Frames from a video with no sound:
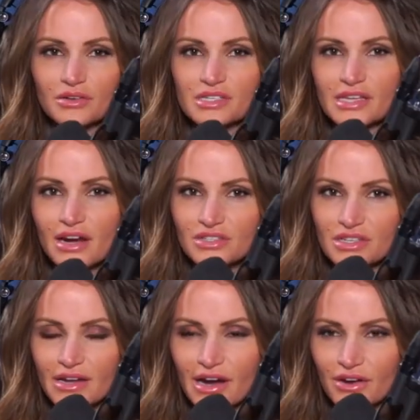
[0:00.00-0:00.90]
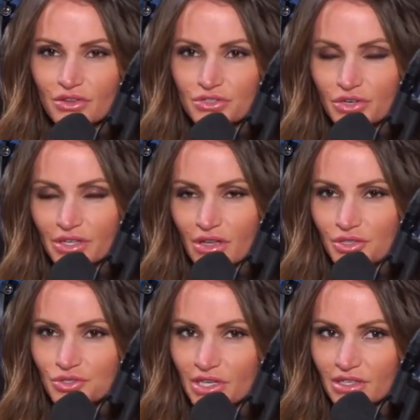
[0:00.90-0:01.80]
scared to air their dirty
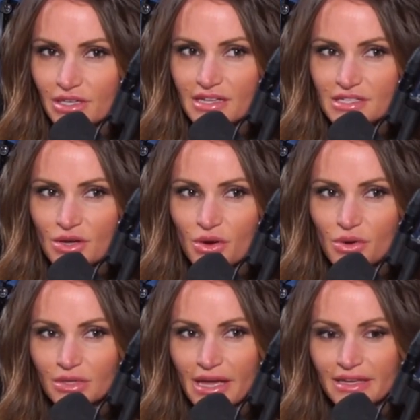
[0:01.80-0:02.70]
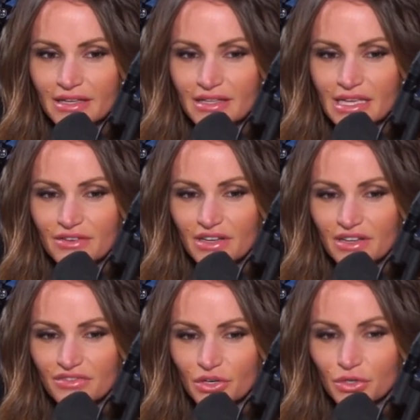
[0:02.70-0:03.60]
laundry. And so, even
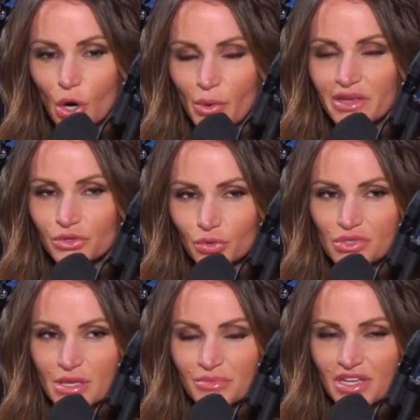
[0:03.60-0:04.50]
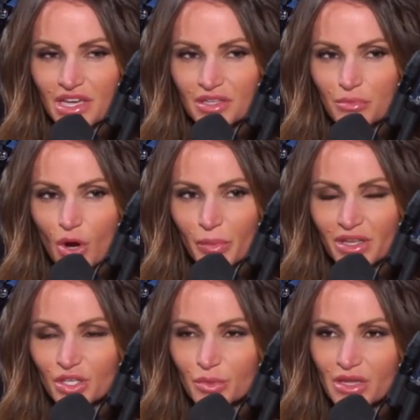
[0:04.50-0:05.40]
if they're going through something at the
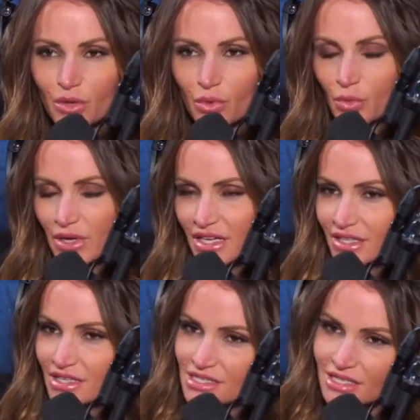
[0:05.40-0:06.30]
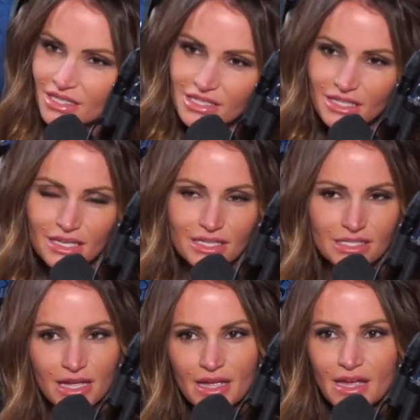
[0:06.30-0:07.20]
moment, they'll be like, when we did this and this and this,
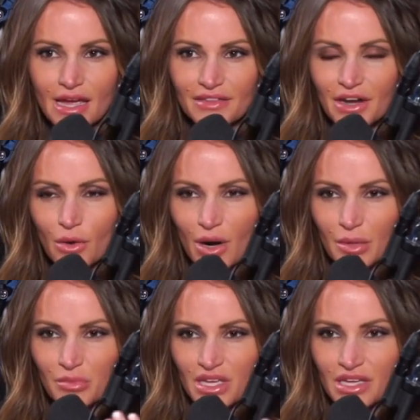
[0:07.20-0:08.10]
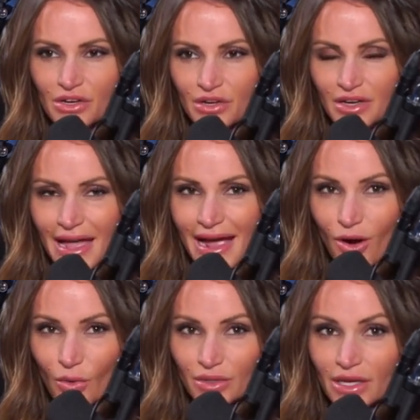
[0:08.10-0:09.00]
and they don't want to be here and
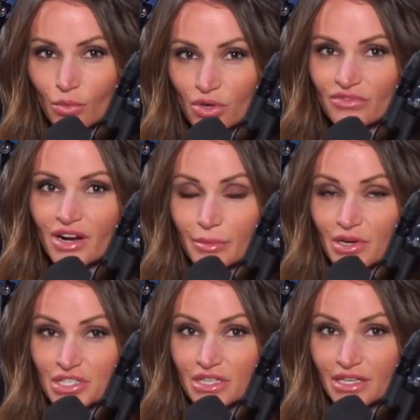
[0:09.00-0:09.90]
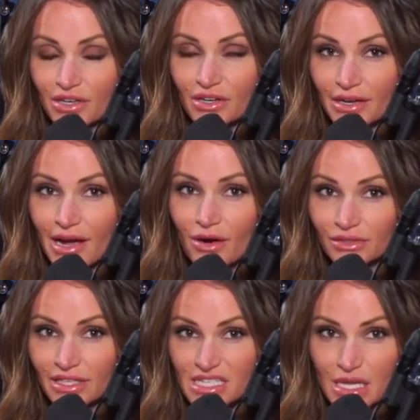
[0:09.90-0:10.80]
now. And, we're very much in the here and now.
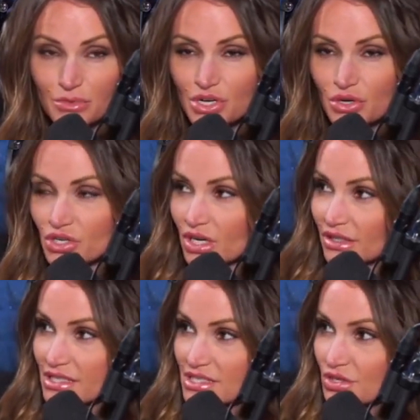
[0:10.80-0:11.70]
And, some shows you're going to listen to,